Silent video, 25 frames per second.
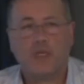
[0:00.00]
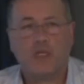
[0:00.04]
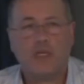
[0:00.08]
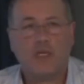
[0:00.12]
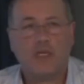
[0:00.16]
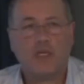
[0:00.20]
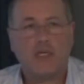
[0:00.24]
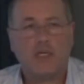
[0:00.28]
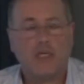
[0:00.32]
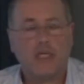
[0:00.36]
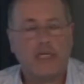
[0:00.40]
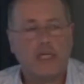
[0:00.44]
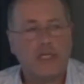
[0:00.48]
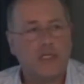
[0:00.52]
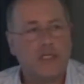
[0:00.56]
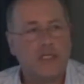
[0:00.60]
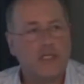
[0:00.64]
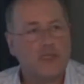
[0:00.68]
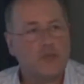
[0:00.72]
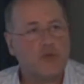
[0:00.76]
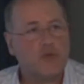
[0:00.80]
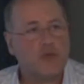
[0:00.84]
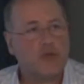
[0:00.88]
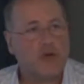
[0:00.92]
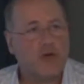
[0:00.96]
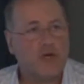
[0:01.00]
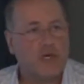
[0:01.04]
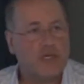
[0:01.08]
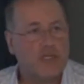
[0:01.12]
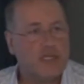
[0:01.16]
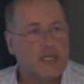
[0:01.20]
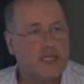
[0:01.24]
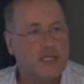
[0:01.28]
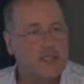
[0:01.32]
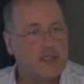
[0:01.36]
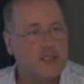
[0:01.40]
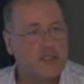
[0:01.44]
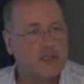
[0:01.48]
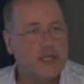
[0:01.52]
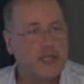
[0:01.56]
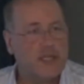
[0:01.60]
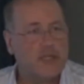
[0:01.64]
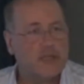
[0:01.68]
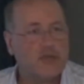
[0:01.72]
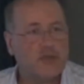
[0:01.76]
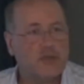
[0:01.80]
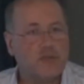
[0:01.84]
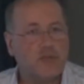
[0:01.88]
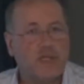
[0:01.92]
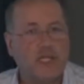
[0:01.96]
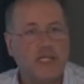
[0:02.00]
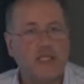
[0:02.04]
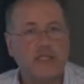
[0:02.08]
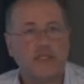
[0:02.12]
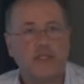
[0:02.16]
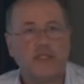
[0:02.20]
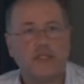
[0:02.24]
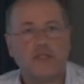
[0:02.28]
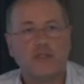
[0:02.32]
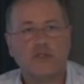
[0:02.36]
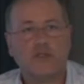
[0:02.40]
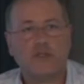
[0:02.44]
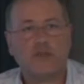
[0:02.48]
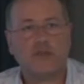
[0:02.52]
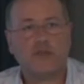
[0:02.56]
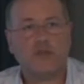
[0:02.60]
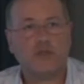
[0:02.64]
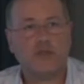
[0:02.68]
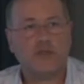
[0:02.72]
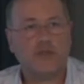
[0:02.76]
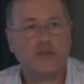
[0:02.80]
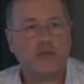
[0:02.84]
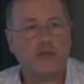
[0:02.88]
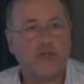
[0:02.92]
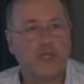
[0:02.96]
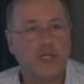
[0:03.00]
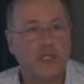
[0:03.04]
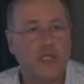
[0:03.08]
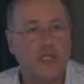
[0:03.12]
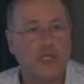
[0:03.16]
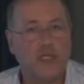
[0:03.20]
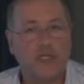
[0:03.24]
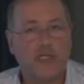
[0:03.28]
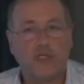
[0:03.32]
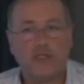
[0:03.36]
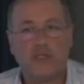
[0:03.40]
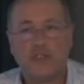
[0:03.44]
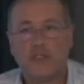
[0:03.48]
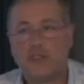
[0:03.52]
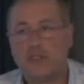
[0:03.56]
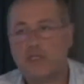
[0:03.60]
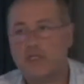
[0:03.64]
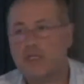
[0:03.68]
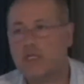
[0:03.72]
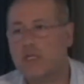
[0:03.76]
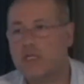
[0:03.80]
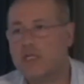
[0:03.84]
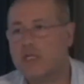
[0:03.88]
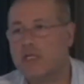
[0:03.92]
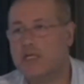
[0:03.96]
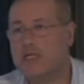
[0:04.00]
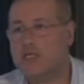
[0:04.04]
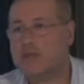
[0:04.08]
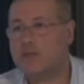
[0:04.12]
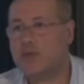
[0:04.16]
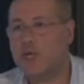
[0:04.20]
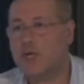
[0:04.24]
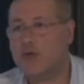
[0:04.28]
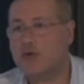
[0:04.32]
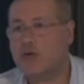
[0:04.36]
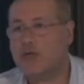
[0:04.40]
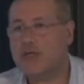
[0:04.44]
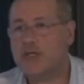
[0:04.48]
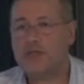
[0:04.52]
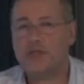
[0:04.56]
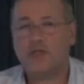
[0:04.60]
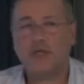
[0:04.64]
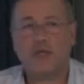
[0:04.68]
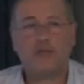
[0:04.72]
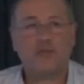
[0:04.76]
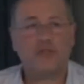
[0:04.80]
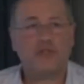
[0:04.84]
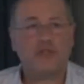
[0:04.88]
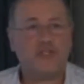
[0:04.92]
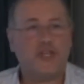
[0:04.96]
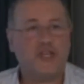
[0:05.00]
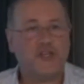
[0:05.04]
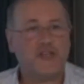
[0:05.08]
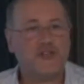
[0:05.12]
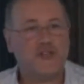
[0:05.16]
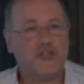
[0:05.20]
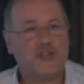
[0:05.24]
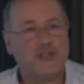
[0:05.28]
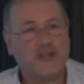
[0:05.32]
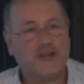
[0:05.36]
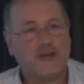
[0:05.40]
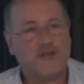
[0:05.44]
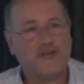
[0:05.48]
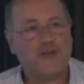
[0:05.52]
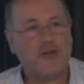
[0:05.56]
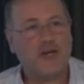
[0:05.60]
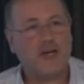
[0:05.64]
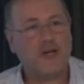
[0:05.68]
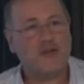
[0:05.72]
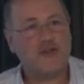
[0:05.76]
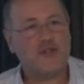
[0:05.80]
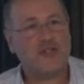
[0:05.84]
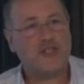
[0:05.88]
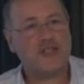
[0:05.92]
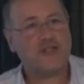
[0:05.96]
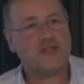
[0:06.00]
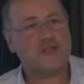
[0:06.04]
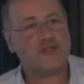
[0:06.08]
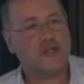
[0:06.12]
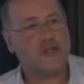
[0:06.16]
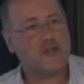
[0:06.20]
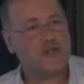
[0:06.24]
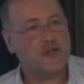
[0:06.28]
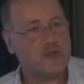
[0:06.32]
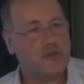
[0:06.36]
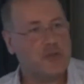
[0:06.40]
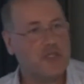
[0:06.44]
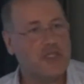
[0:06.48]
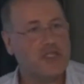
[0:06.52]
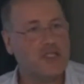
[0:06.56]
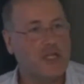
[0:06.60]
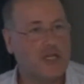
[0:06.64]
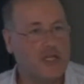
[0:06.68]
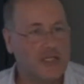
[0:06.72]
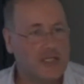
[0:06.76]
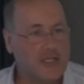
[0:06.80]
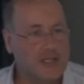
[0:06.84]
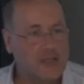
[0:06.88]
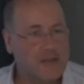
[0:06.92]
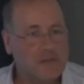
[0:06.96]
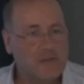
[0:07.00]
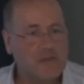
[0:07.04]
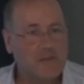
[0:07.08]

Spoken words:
Again, there's more art than science to medicine, so what you're going to hear is my own interpretation of how things got to be done.